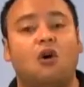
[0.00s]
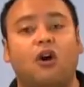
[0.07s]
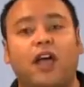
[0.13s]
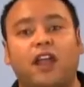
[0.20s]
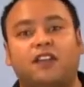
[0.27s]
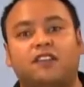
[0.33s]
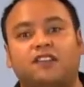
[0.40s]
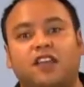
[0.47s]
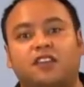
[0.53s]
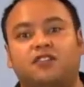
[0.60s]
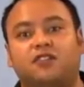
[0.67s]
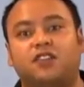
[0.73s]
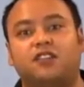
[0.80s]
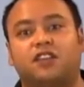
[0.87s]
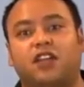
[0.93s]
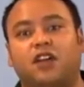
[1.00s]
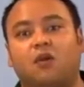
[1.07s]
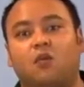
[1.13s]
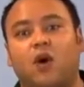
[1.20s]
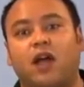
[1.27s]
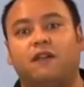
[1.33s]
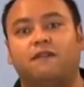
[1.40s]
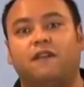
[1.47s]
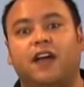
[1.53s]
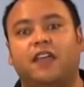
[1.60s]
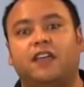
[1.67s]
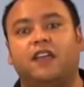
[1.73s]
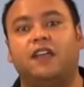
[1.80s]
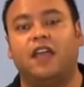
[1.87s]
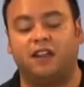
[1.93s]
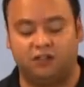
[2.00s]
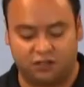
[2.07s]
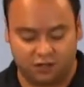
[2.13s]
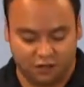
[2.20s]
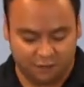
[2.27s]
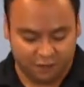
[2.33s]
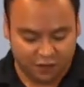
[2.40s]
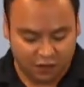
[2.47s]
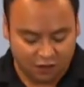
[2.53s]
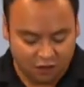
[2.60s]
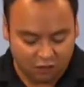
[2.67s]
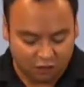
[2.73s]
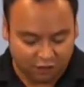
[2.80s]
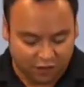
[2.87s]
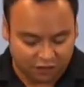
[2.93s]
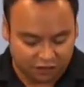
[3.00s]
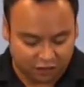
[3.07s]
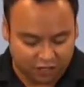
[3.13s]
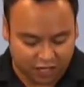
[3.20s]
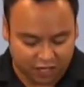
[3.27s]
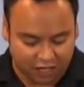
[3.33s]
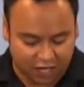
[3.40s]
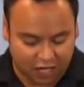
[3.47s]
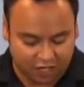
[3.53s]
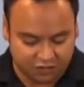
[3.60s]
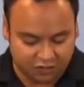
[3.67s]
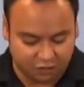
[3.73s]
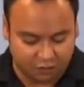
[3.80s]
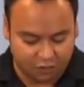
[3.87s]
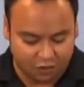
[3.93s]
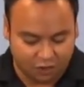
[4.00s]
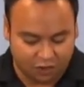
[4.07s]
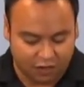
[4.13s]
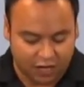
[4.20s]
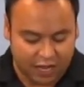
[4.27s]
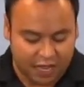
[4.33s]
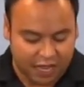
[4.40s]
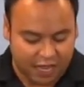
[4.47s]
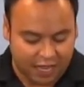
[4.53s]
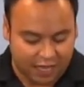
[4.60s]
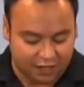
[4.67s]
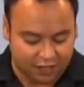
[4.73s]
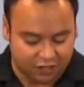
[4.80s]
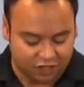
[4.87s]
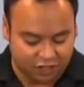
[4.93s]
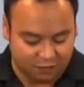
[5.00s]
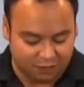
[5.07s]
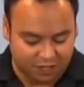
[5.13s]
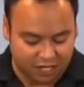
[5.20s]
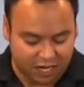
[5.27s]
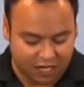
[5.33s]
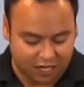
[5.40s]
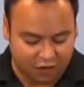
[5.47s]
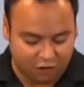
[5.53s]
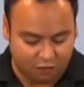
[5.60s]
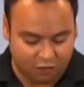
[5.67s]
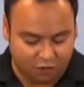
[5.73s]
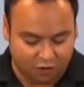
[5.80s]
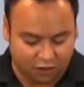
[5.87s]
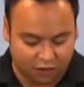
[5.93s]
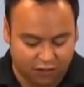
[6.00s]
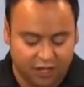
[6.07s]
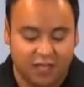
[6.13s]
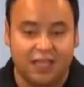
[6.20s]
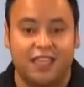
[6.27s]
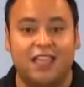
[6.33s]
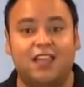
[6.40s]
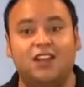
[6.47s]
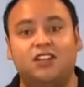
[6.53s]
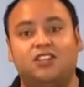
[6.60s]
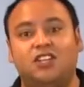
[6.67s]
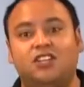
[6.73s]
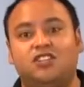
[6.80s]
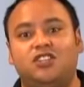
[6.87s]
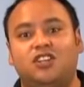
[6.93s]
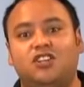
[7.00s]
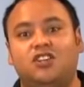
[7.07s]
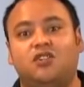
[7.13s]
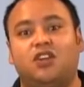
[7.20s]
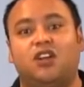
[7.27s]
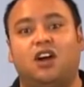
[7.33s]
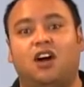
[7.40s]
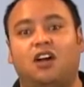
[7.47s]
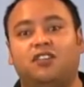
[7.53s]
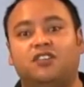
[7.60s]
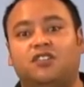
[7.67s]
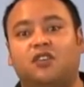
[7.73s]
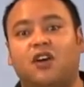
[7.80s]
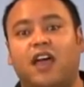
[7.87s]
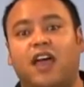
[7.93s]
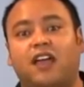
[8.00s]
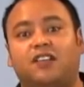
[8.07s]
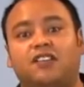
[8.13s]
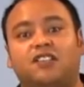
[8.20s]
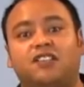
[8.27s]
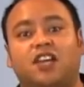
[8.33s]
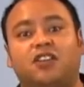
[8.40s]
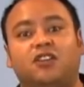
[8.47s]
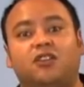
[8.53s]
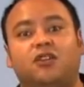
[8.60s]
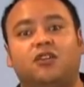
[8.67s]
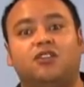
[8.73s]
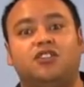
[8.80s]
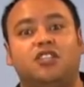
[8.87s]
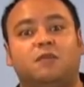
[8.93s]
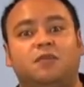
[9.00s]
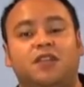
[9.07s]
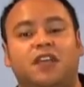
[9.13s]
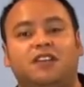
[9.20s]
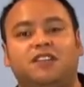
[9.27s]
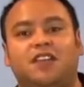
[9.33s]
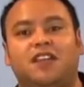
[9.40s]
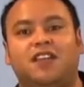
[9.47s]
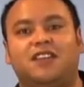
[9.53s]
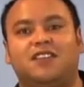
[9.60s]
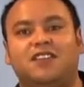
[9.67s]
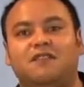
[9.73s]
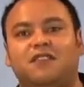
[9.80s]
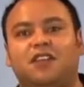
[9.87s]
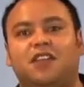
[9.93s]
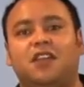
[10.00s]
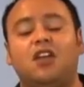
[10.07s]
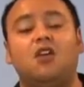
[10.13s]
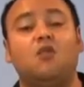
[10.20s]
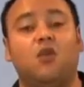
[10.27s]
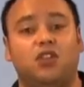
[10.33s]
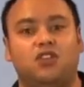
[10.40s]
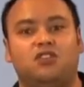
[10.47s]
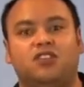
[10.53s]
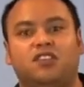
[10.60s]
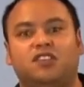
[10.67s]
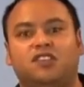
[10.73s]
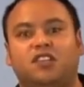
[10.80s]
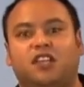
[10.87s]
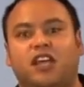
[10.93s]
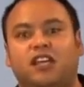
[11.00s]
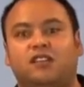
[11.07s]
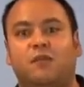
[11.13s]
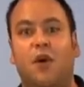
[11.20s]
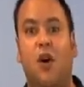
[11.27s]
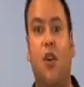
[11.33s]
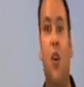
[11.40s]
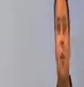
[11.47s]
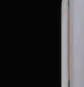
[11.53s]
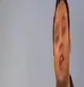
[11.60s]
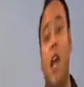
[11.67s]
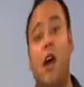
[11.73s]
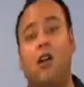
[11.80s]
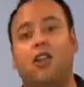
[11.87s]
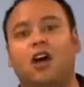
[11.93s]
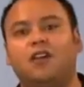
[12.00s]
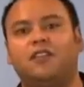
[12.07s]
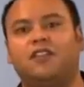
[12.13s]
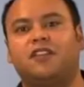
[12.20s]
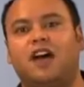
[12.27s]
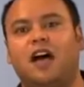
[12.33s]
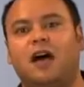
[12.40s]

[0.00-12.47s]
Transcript: or add accessories like a Wi-Fi connector. We've also got a console port and a GPIO port. In addition, you can also add cellular or GPS connectivity when using select modems. Now along the